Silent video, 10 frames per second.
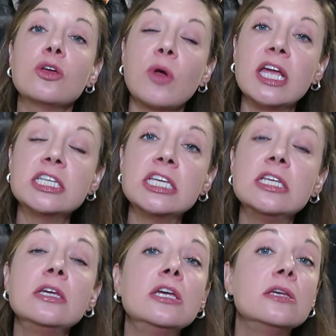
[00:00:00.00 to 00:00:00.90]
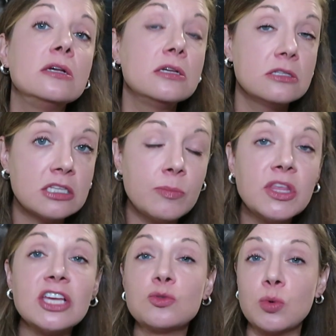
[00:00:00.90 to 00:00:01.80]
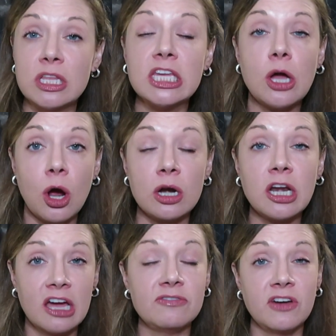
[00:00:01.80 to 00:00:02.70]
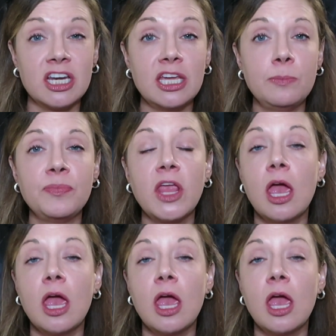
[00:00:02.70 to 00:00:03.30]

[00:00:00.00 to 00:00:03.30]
Granted, some things really are not funny.